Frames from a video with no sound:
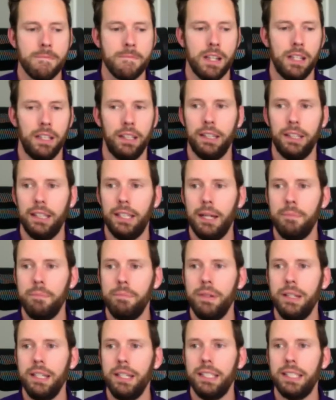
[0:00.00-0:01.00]
Let
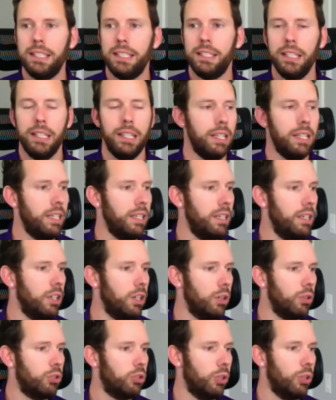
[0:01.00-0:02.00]
me see
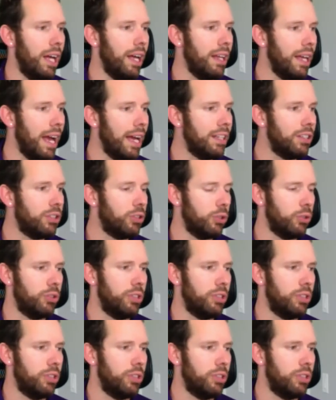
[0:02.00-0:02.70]
here. So that answers